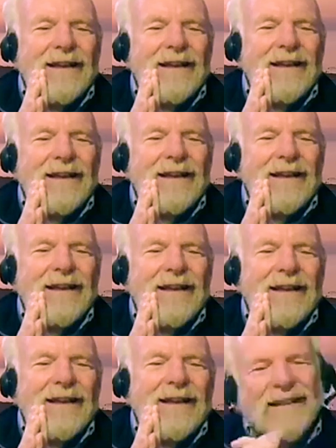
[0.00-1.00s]

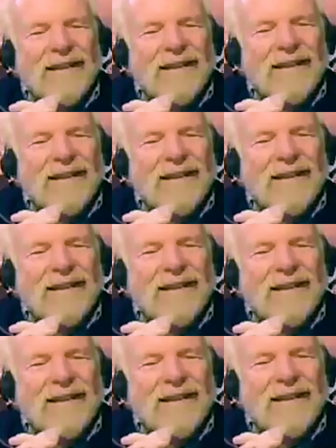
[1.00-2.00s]

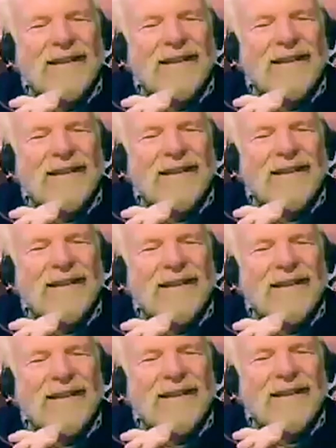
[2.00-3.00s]

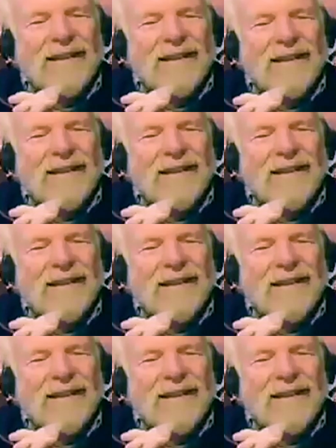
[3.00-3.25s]
The person shown says nothing.